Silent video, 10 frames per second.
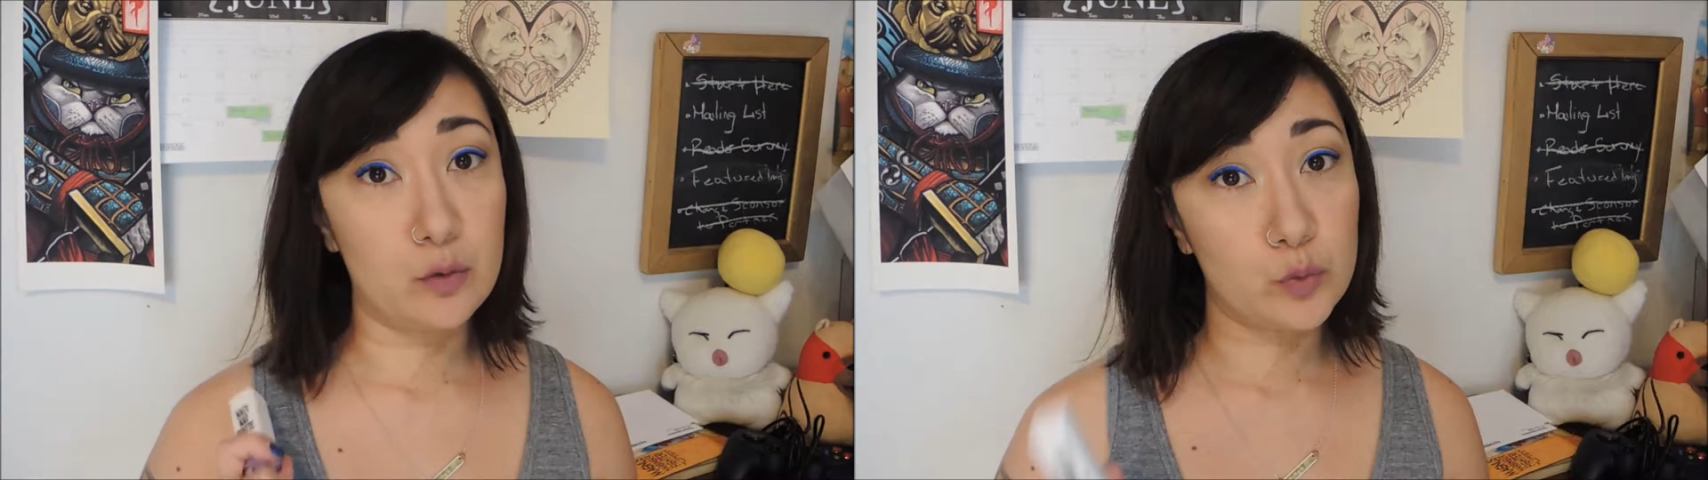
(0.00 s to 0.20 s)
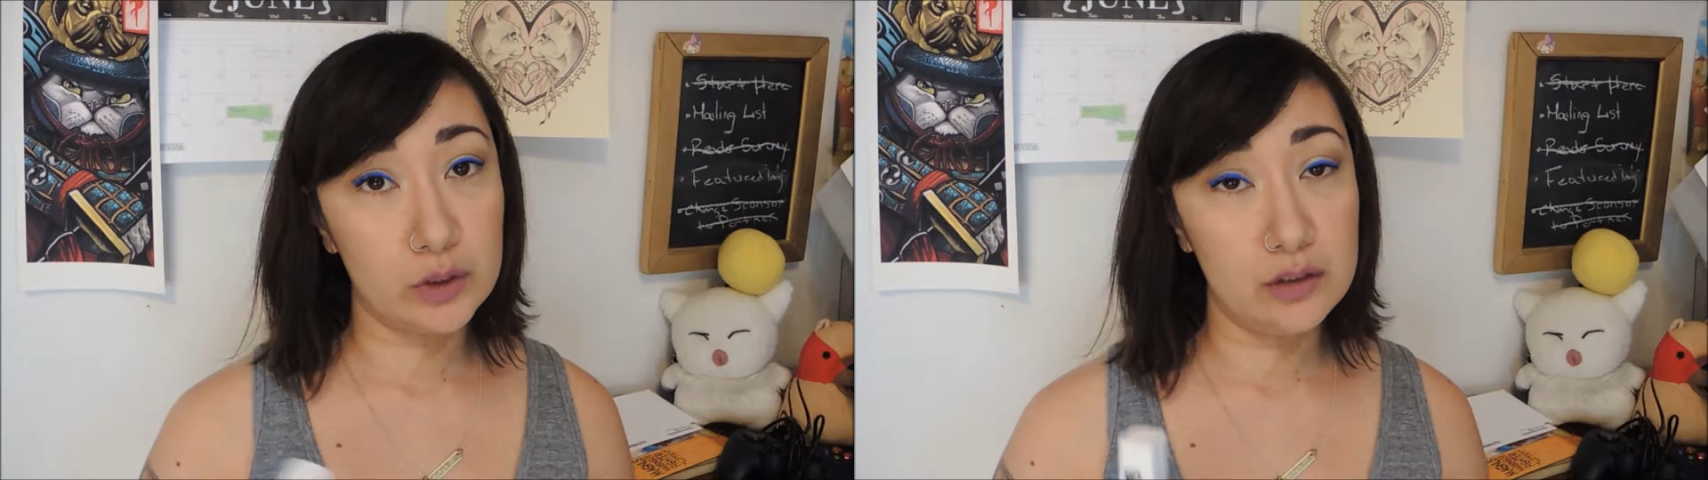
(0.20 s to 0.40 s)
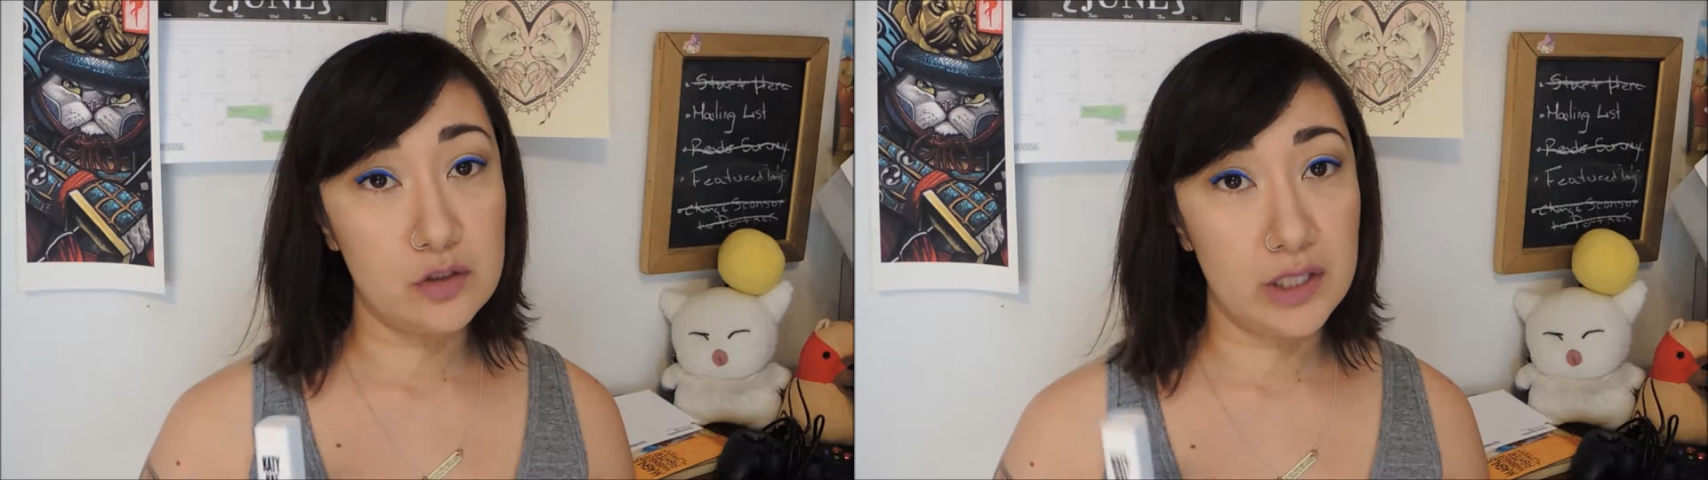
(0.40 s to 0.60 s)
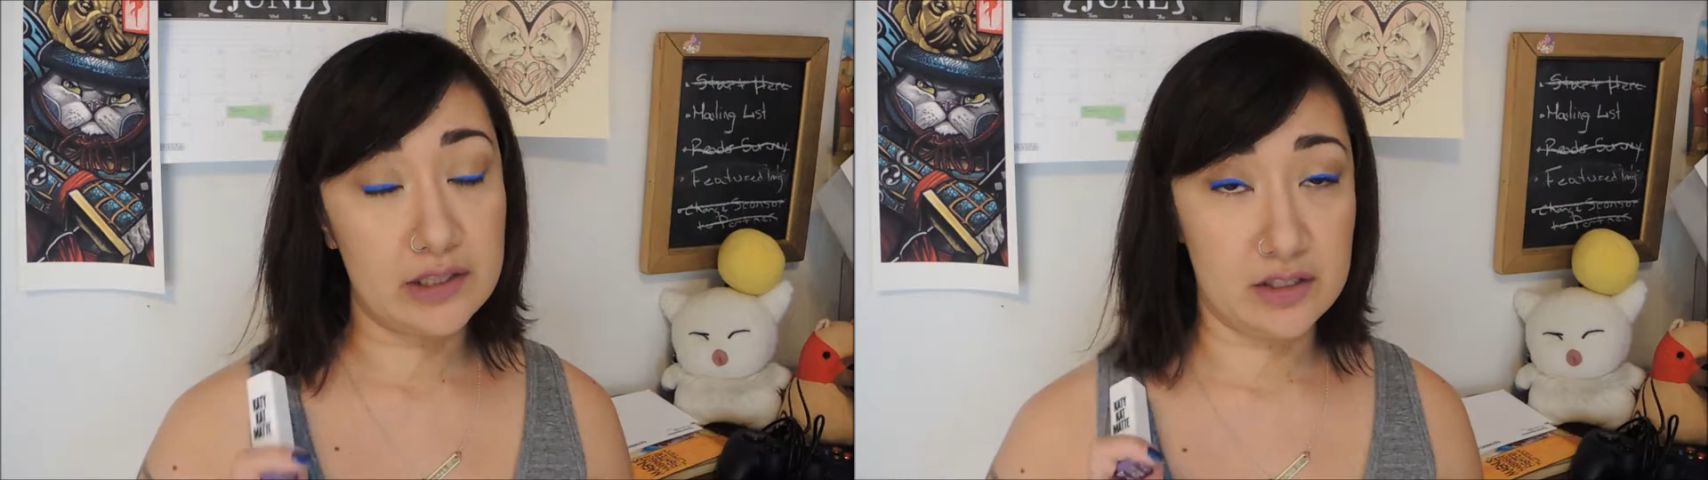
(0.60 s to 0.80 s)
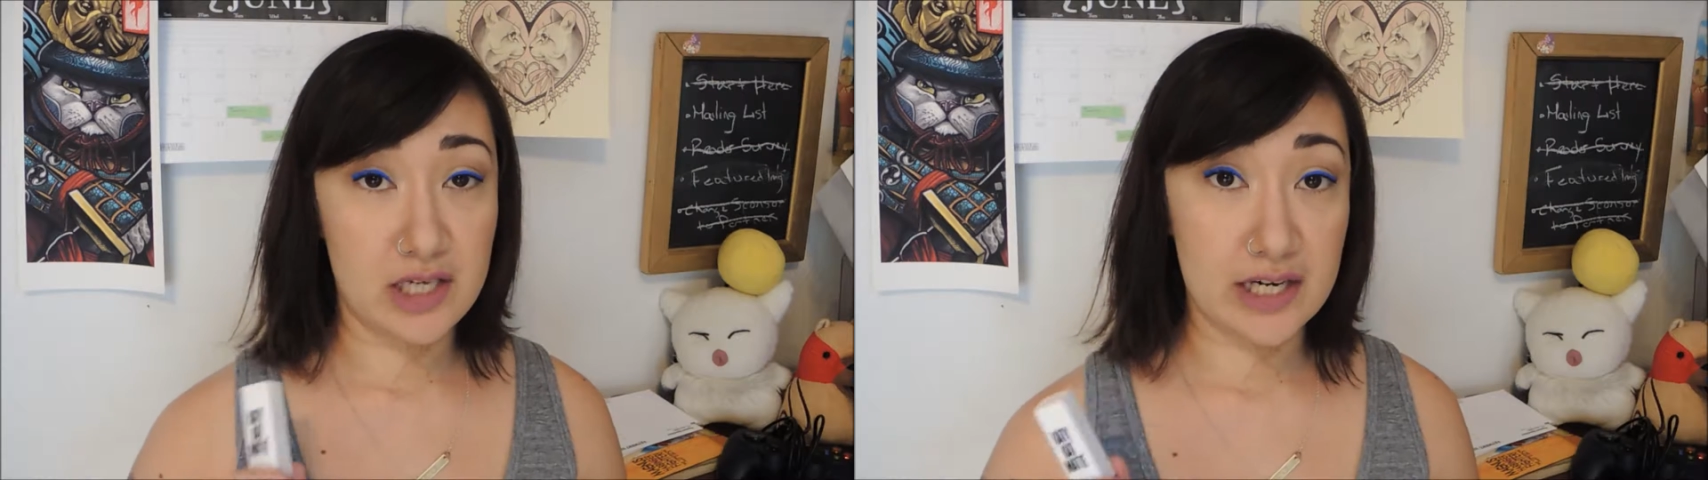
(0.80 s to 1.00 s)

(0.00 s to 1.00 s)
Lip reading: I really do like the